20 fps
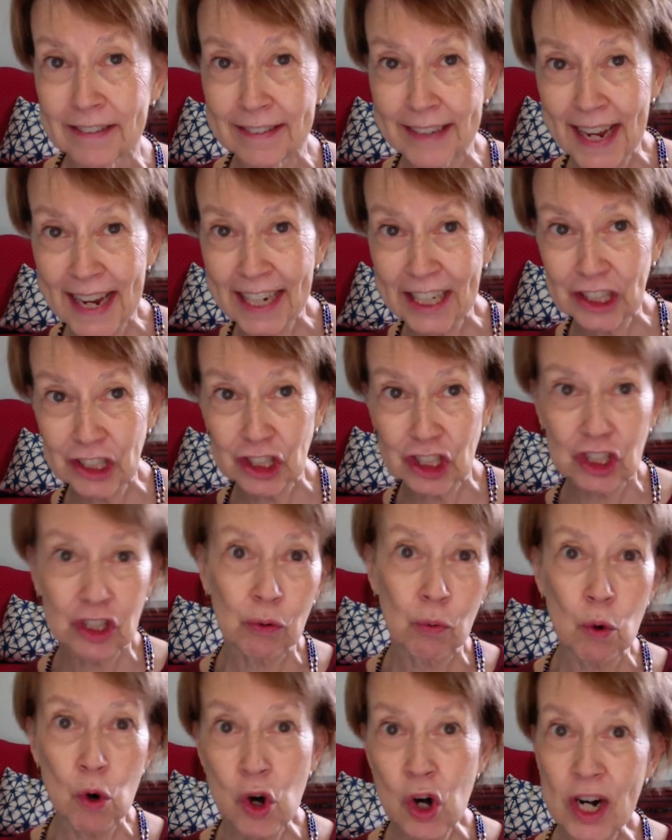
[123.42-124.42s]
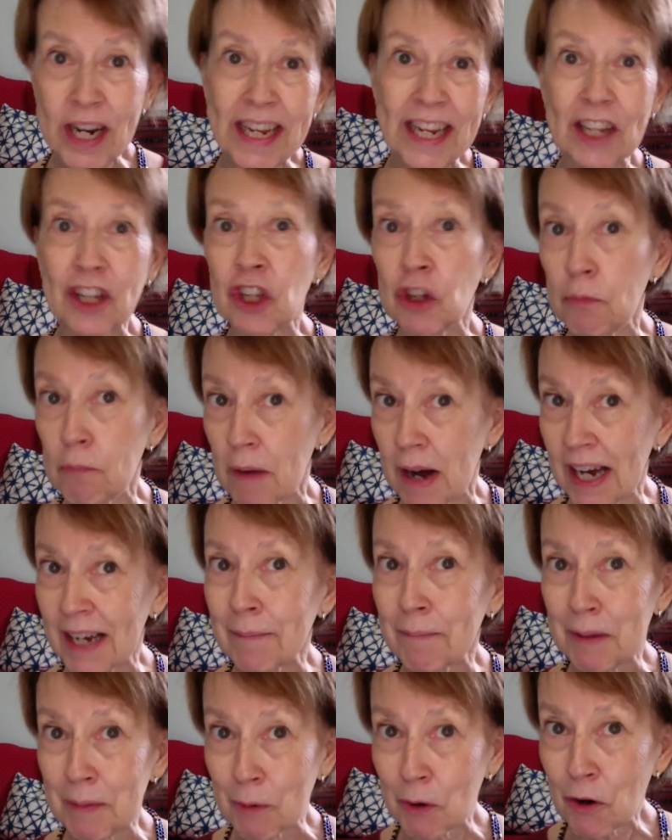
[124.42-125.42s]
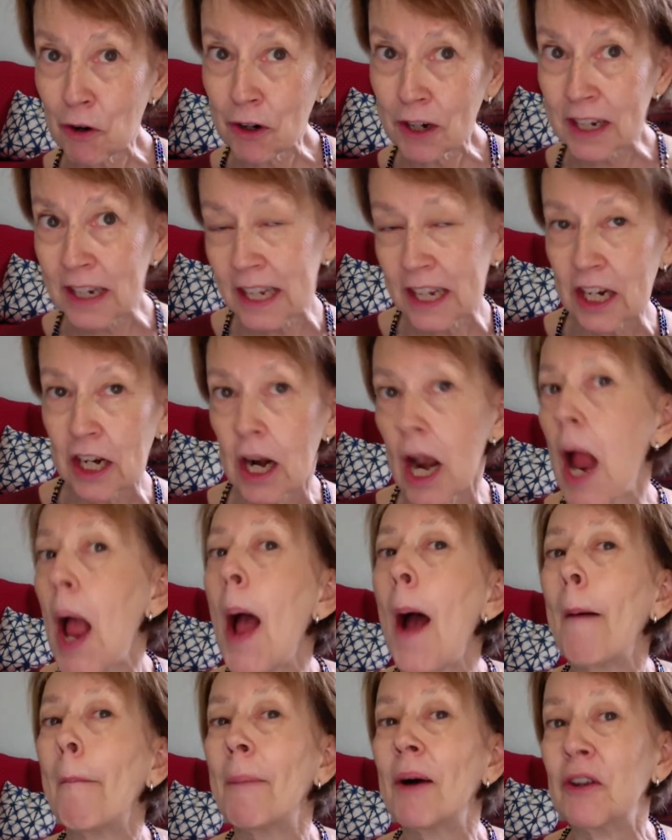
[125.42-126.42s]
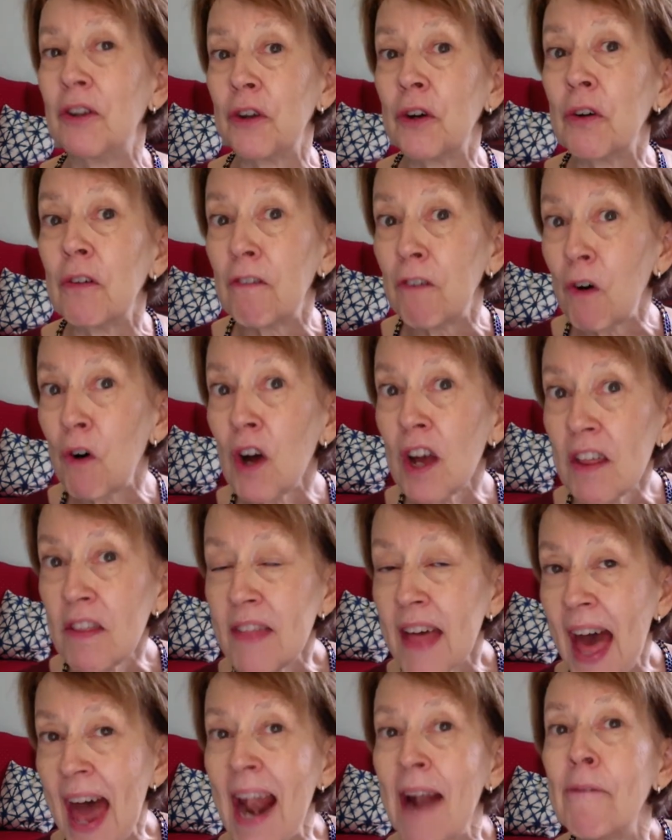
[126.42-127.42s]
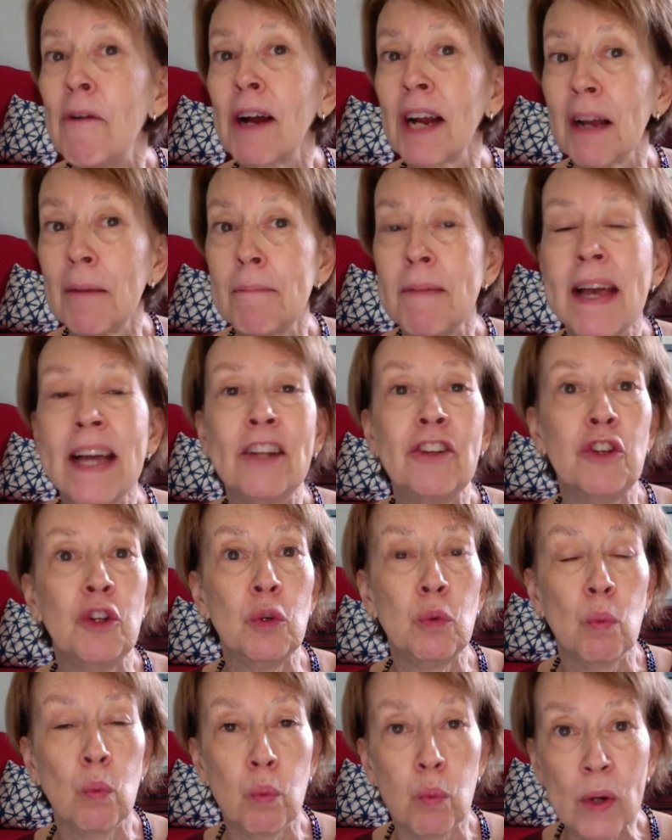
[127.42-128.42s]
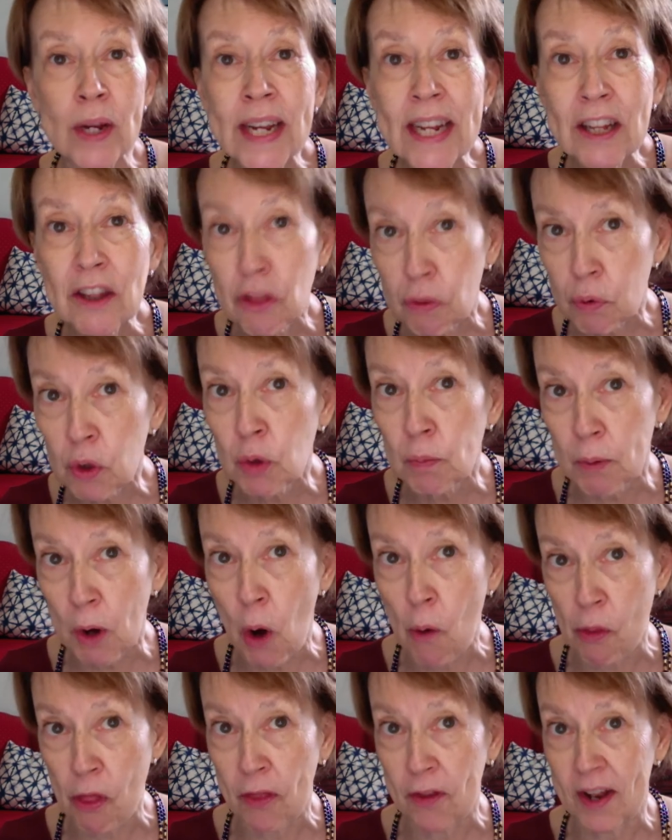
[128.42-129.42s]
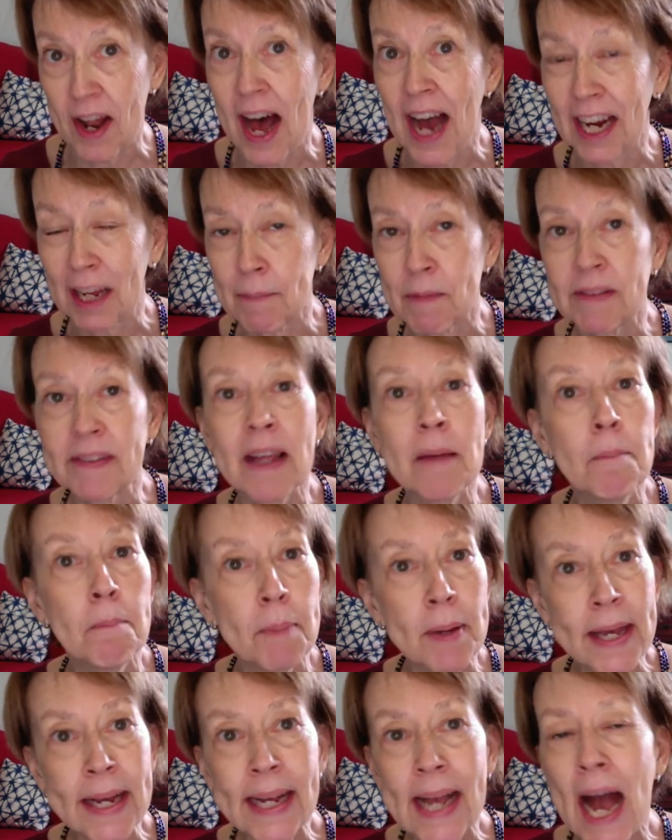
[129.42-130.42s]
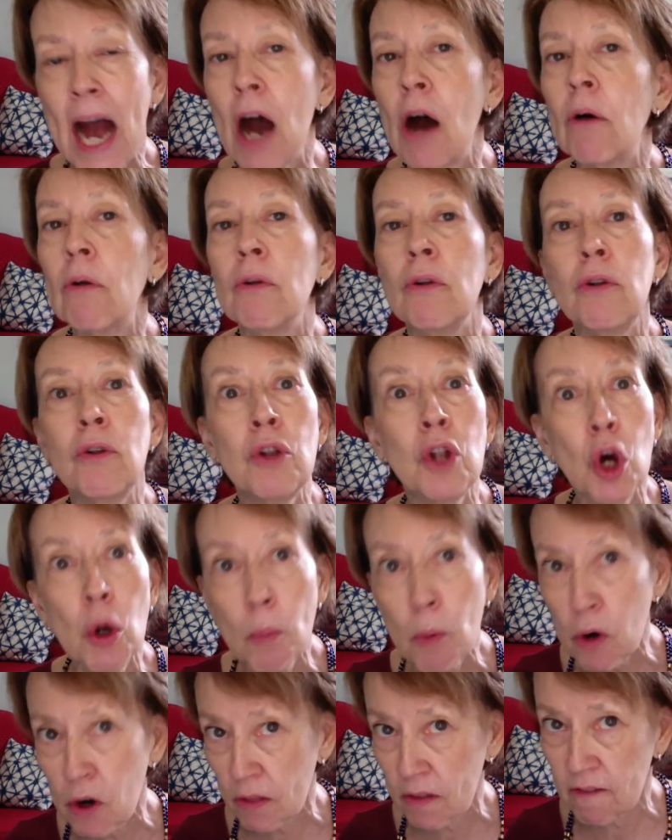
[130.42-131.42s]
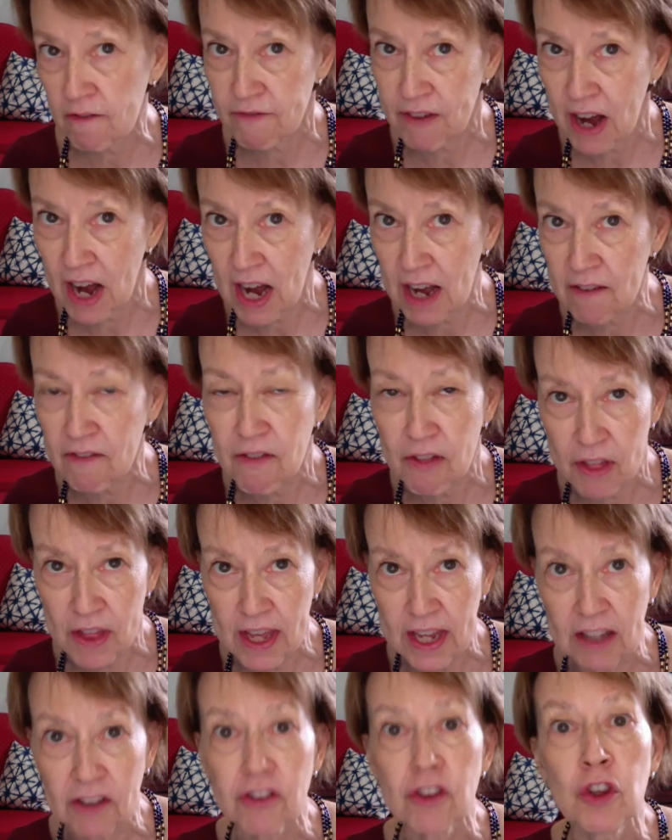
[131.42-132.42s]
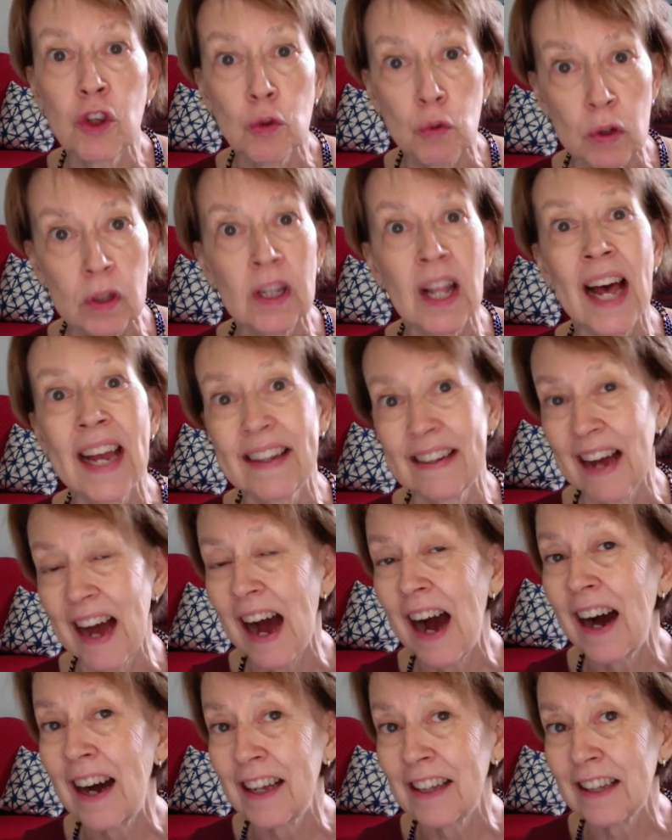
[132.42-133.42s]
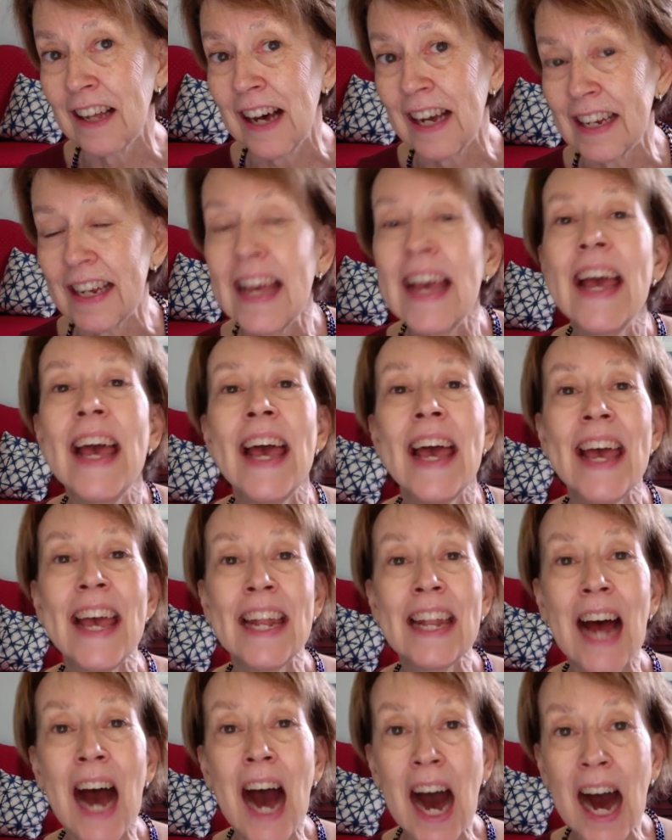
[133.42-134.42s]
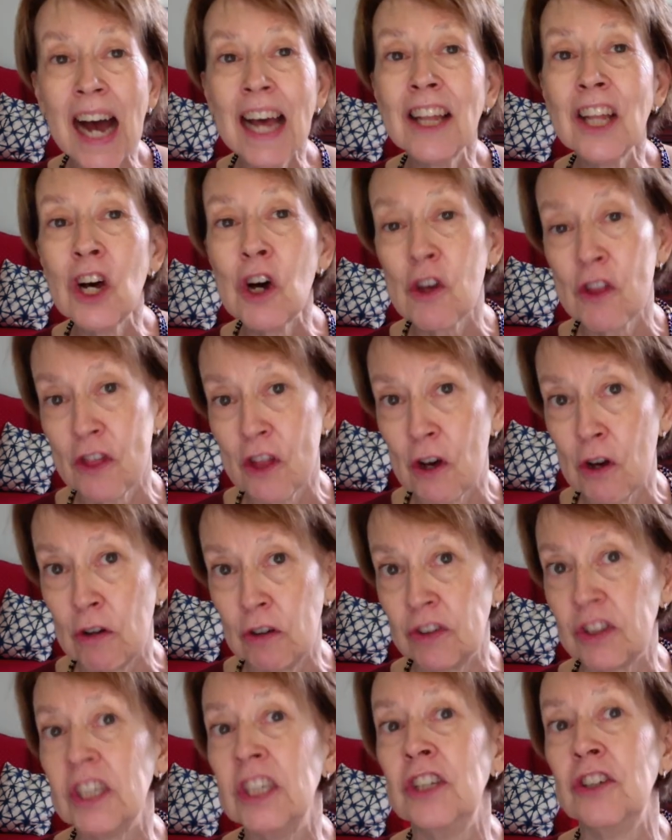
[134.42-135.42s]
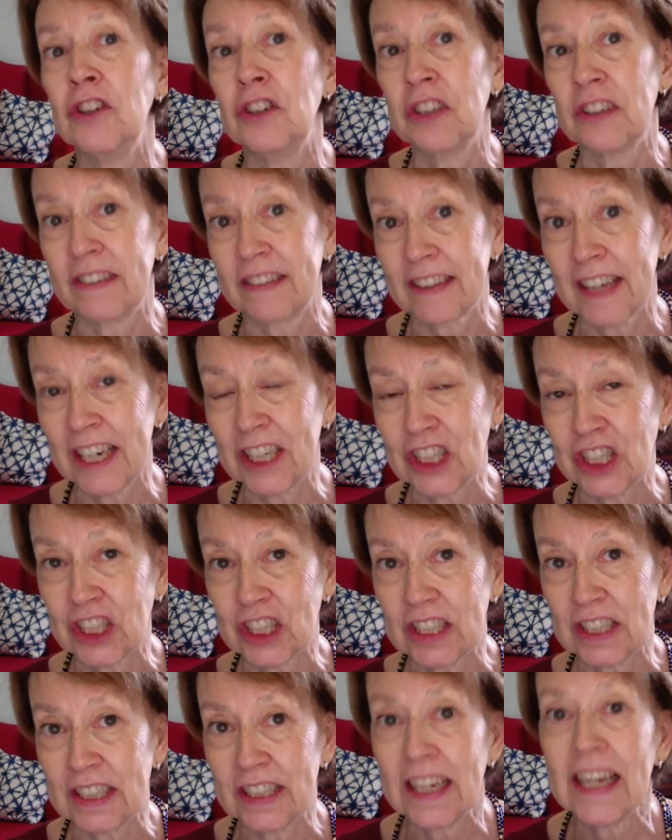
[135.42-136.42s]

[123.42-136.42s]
Danger, warning, you might be boring here. But to avoid that, I recommend you read through both of the documents and pick out no more than 5 things you would like to highlight, and highlight those in your discussion.